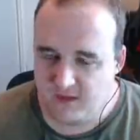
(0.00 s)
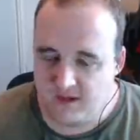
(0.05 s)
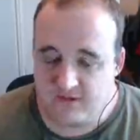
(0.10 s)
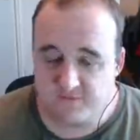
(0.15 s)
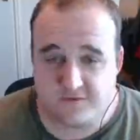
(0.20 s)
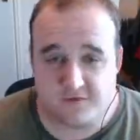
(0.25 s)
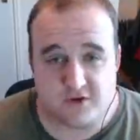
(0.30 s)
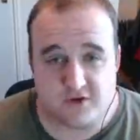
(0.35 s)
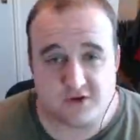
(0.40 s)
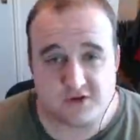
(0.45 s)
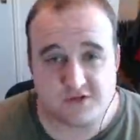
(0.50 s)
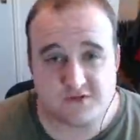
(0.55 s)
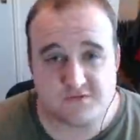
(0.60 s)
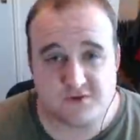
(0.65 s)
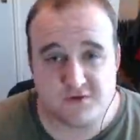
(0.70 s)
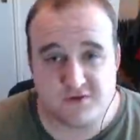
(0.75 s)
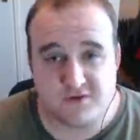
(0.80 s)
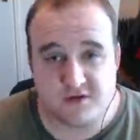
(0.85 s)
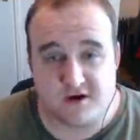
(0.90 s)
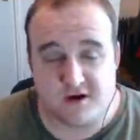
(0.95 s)
For those of
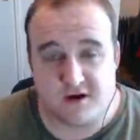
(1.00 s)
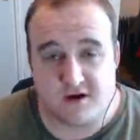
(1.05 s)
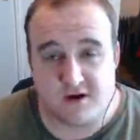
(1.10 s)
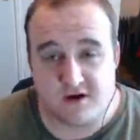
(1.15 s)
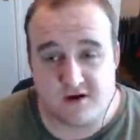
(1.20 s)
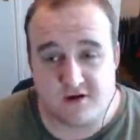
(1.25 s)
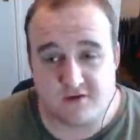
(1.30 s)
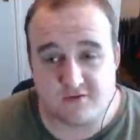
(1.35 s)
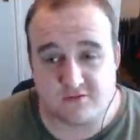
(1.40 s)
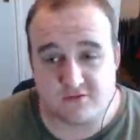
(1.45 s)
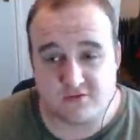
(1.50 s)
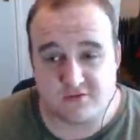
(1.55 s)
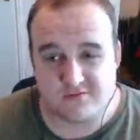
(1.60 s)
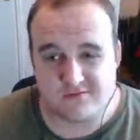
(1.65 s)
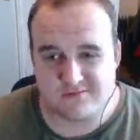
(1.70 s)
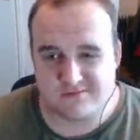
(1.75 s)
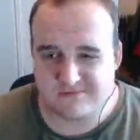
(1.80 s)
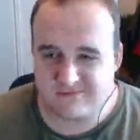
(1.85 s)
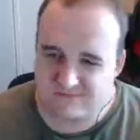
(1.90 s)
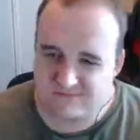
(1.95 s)
you that are
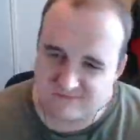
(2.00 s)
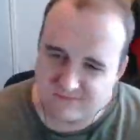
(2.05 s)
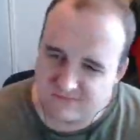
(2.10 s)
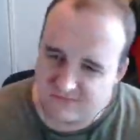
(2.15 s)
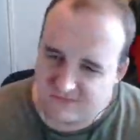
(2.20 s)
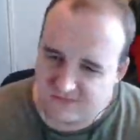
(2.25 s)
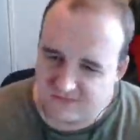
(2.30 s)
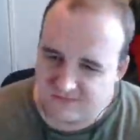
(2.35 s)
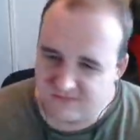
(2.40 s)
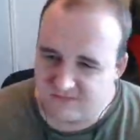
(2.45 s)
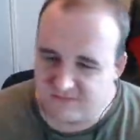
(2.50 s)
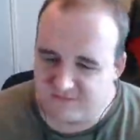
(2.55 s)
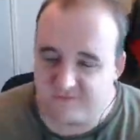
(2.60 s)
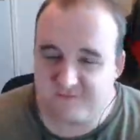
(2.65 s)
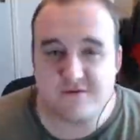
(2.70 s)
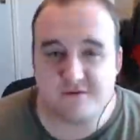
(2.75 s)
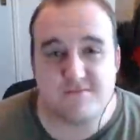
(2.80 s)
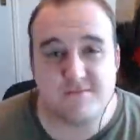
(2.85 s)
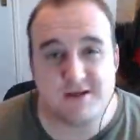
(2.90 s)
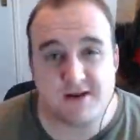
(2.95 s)

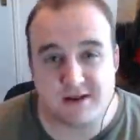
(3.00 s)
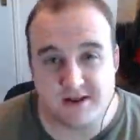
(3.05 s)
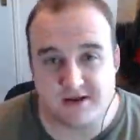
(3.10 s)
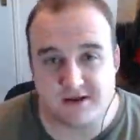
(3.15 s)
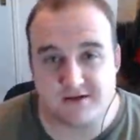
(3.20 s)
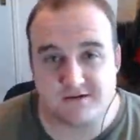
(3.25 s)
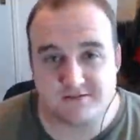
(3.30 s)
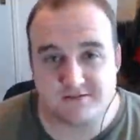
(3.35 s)
familiar